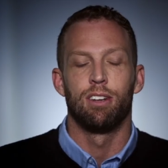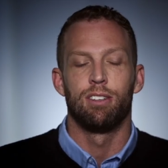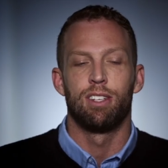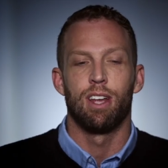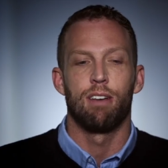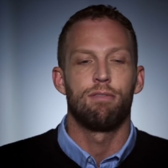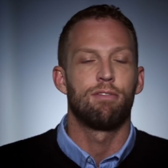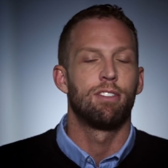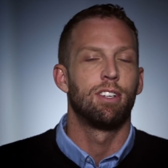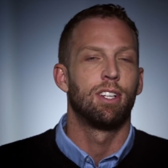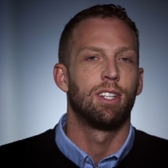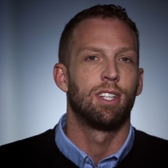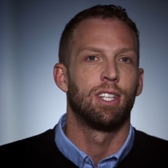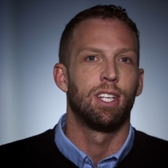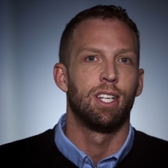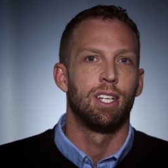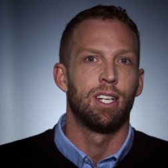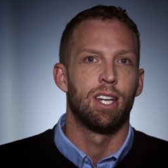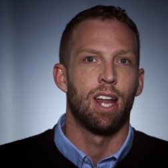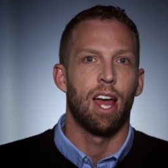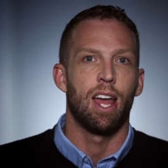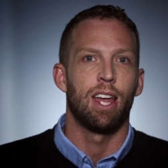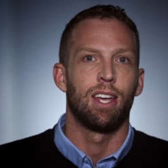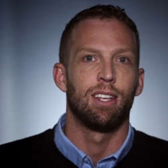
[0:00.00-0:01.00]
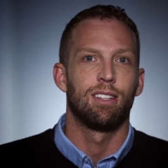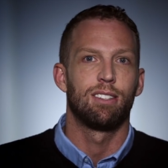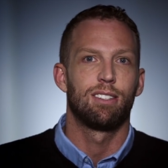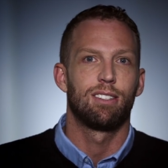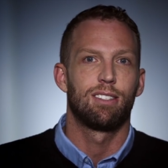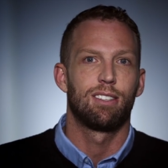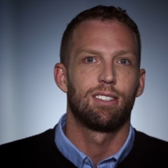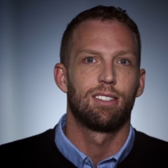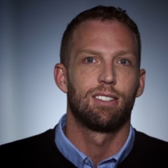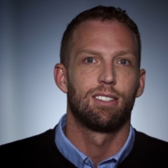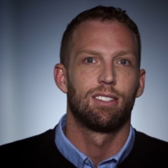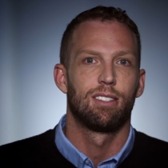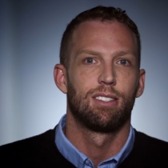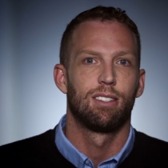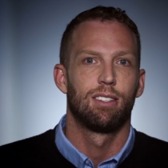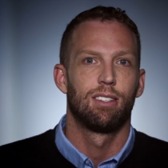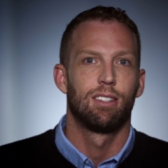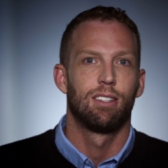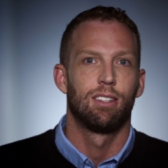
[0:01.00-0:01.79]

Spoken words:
know, definitely nights